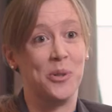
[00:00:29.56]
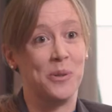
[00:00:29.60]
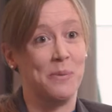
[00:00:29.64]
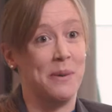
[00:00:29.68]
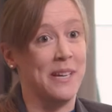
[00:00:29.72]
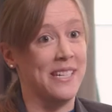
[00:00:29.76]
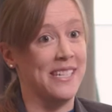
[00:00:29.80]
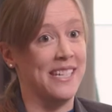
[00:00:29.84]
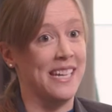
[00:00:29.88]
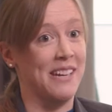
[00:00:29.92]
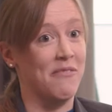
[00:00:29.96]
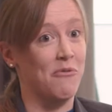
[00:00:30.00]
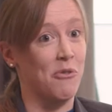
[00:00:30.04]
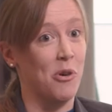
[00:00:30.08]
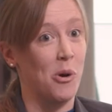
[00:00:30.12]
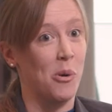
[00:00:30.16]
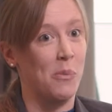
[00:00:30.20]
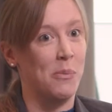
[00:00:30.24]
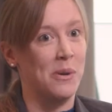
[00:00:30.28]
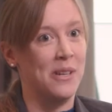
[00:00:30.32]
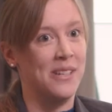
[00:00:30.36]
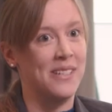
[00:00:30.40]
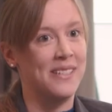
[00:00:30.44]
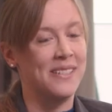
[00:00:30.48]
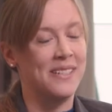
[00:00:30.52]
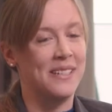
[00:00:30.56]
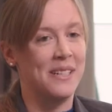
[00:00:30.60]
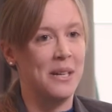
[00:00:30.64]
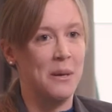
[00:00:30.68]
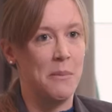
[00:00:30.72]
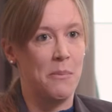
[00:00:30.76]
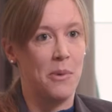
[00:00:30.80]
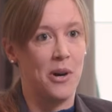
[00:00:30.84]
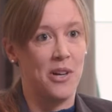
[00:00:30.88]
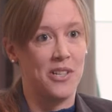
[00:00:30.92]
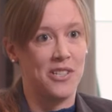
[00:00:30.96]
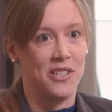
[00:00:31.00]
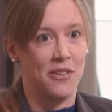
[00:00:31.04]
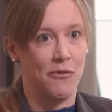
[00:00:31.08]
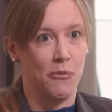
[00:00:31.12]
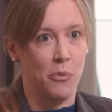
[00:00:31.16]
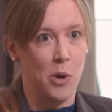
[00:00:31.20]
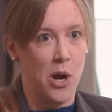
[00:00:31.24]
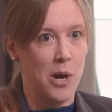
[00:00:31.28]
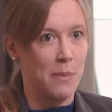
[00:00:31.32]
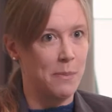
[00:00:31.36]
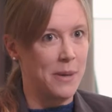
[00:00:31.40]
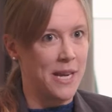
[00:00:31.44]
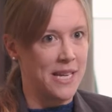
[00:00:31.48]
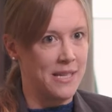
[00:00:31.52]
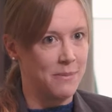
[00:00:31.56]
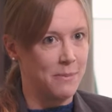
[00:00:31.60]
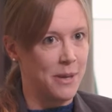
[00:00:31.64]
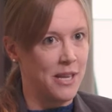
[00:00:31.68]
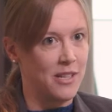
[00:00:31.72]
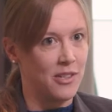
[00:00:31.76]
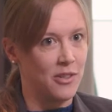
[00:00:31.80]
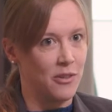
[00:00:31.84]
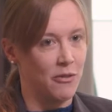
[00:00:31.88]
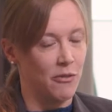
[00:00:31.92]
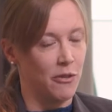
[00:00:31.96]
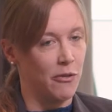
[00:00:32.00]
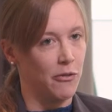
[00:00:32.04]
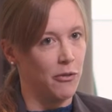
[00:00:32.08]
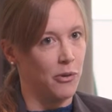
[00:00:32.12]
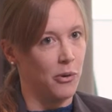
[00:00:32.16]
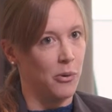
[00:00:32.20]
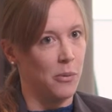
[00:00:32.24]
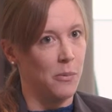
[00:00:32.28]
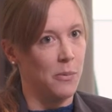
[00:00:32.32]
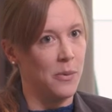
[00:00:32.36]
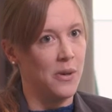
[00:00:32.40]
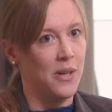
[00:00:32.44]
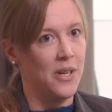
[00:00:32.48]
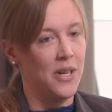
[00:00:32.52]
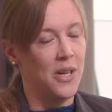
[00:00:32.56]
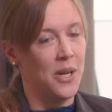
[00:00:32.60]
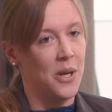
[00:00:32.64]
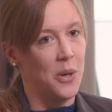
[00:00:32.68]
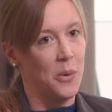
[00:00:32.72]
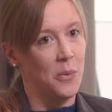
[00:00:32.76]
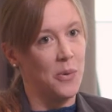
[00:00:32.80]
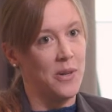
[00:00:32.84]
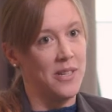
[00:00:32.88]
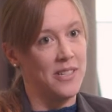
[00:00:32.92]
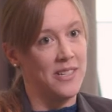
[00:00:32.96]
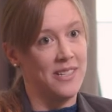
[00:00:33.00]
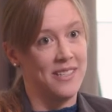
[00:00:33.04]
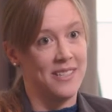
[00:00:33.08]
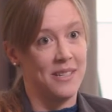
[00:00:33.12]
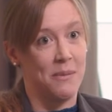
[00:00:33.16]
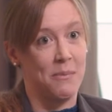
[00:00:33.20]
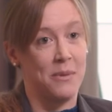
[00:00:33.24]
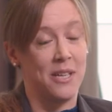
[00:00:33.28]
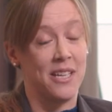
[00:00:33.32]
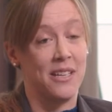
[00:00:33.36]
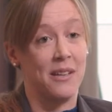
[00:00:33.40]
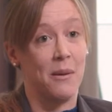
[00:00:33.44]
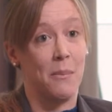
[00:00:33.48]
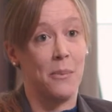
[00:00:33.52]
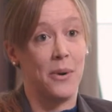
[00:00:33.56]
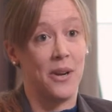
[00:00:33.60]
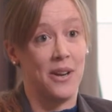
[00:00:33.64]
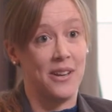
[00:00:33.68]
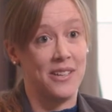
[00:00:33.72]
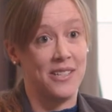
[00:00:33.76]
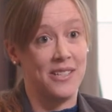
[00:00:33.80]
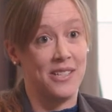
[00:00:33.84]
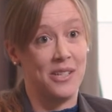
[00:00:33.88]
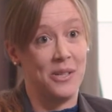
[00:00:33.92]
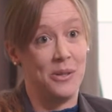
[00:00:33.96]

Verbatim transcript: automatic enrolment, part of workplace pension reform, which is something that applies